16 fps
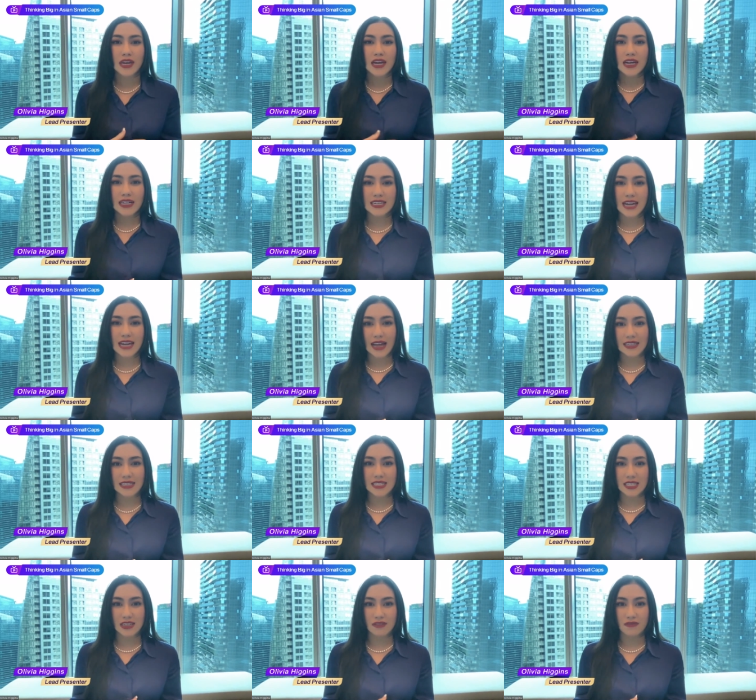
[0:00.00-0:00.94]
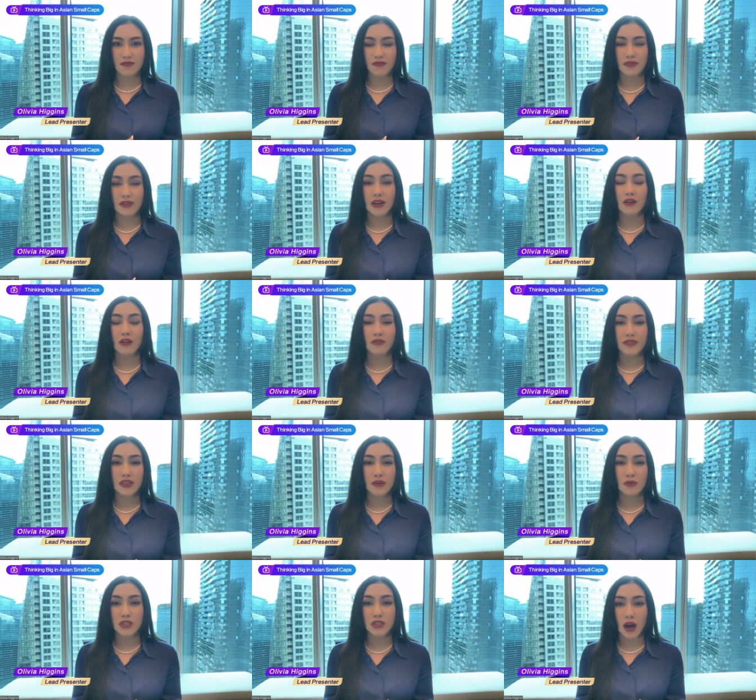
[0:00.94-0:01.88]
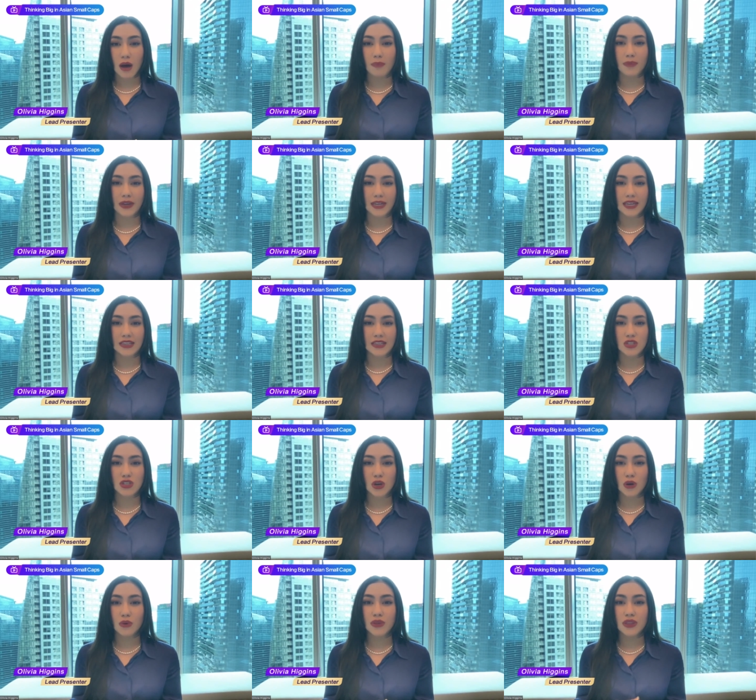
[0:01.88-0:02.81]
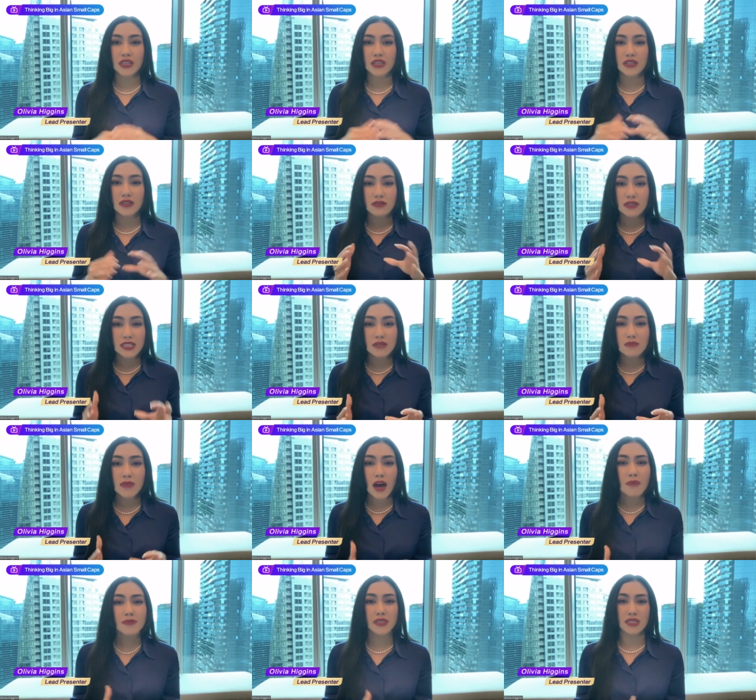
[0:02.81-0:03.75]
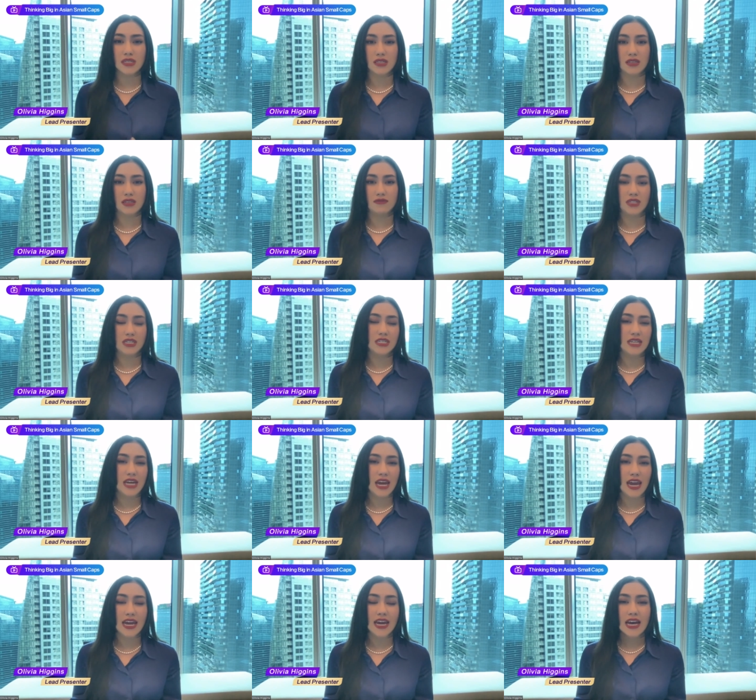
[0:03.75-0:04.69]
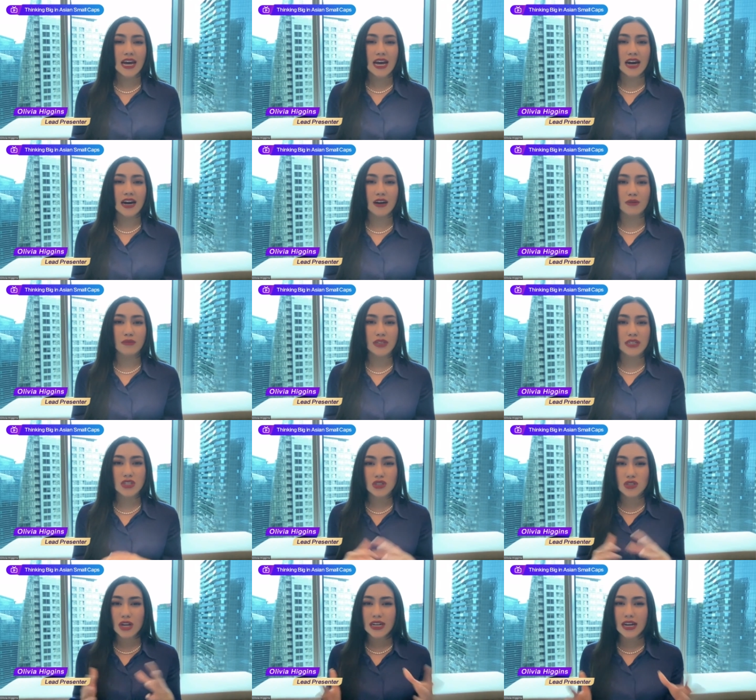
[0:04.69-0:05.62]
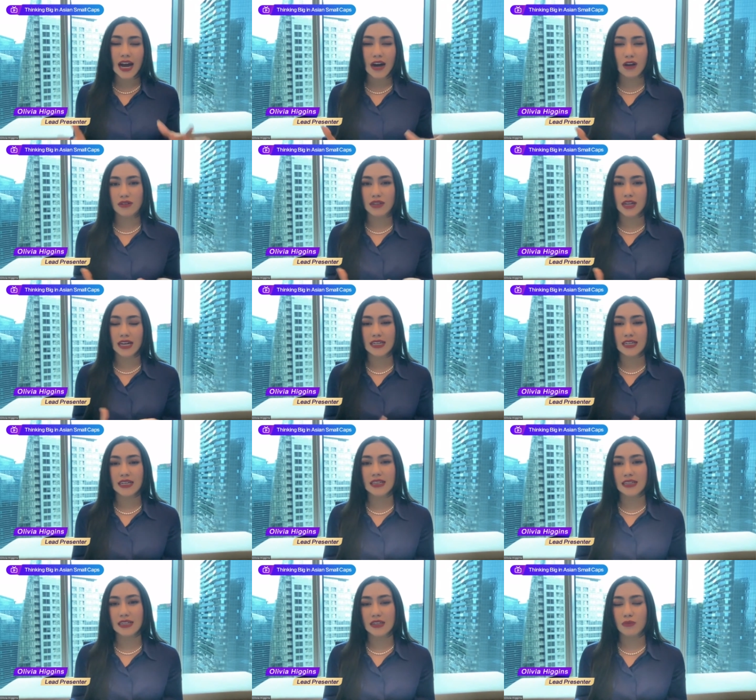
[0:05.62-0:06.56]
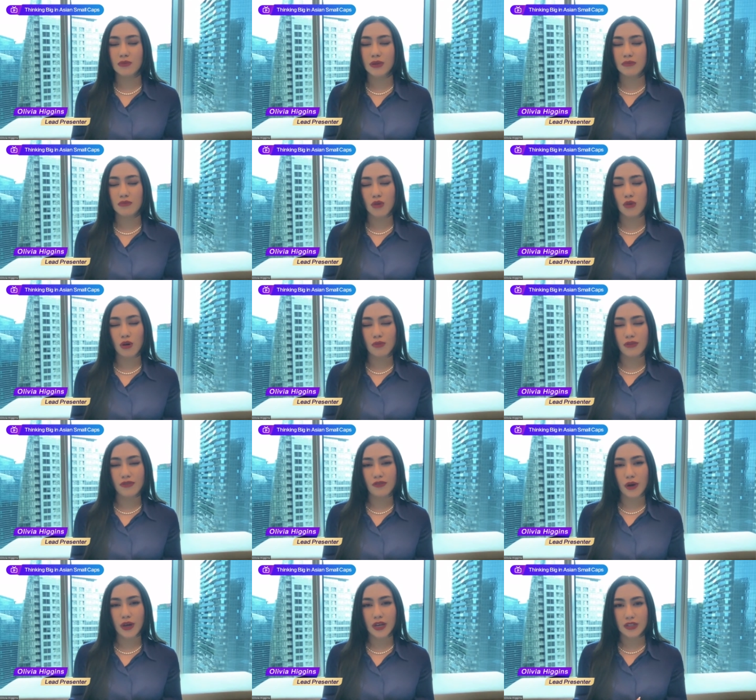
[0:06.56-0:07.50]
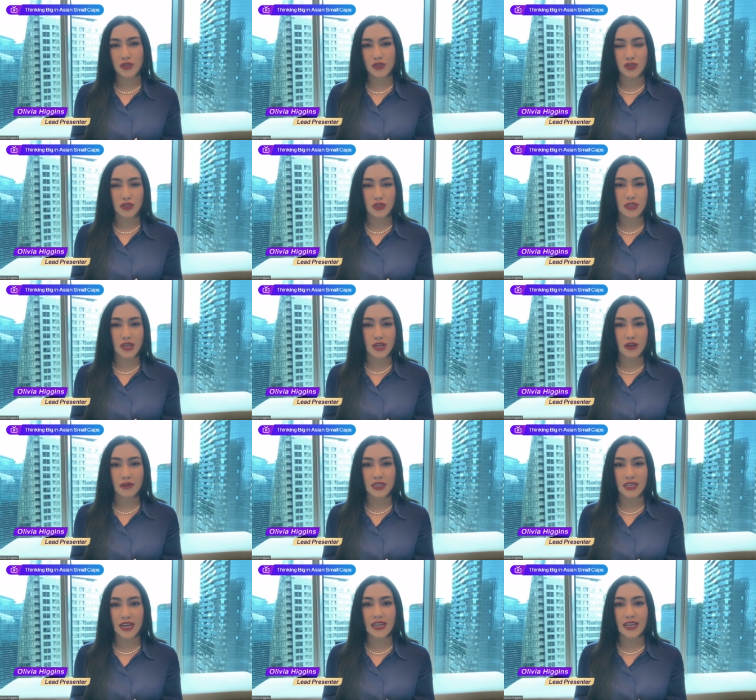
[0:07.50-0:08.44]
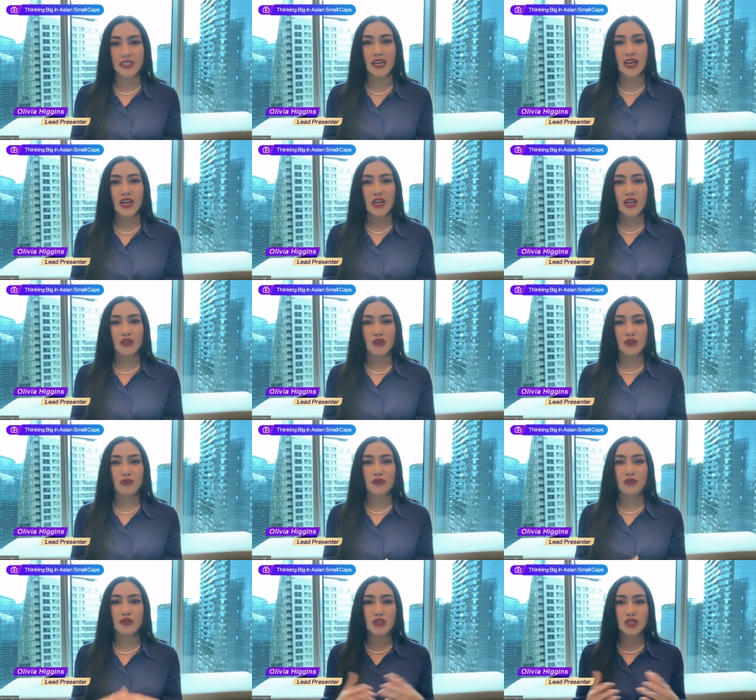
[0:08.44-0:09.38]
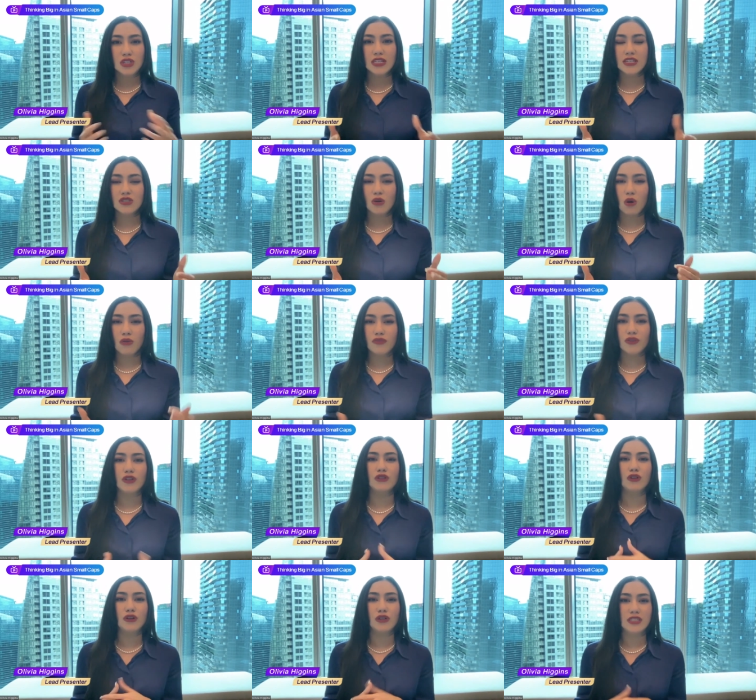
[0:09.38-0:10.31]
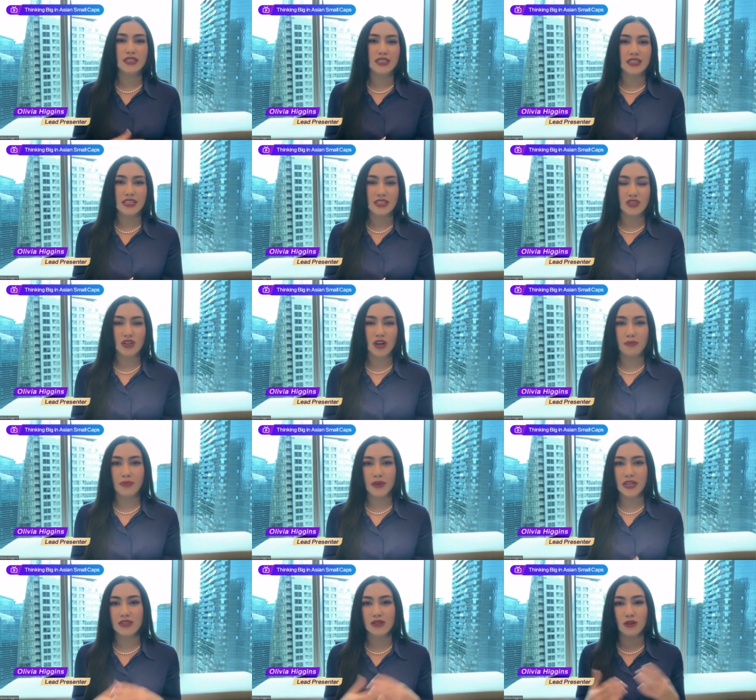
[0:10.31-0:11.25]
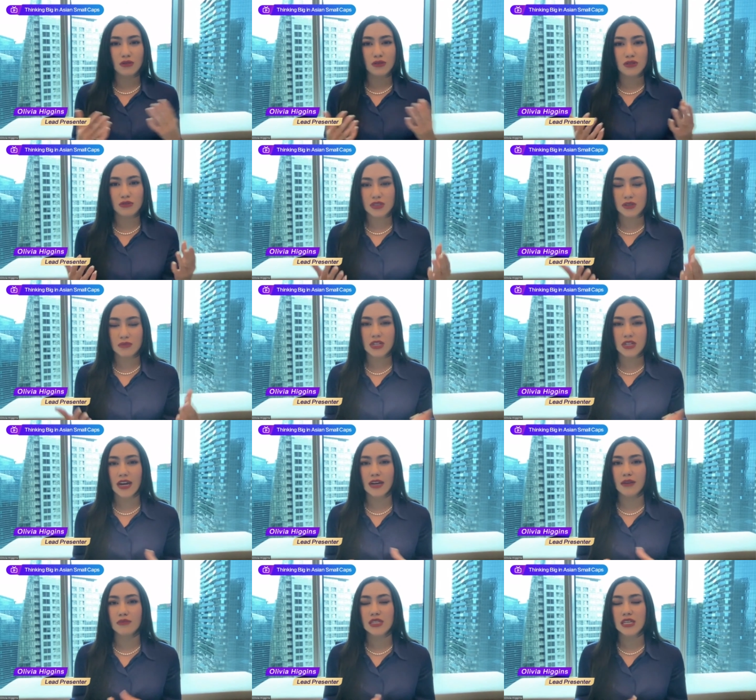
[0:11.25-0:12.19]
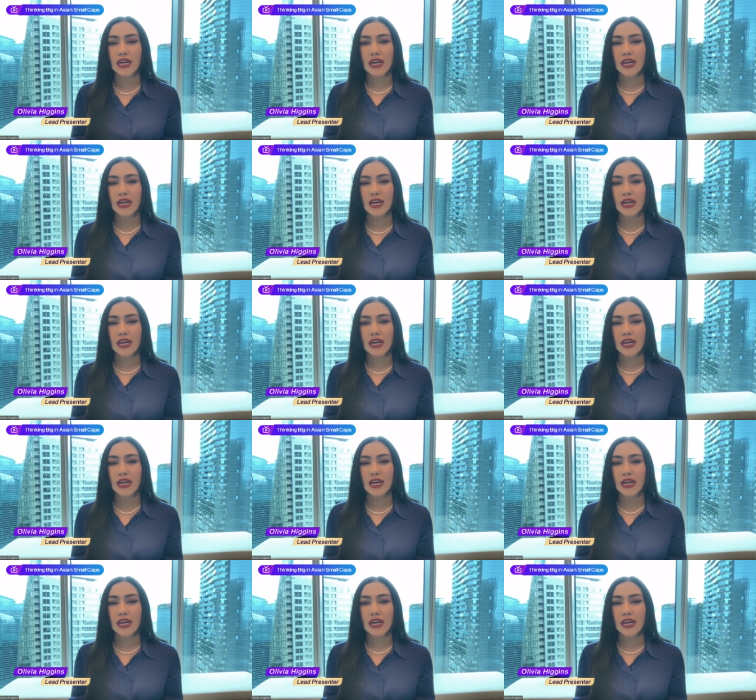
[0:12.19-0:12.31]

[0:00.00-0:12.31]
analysis of the topic. And so the synopsis of today, let's try to outline it a little bit more before I introduce our guest. Usually it's overlooked, these topics, also sometimes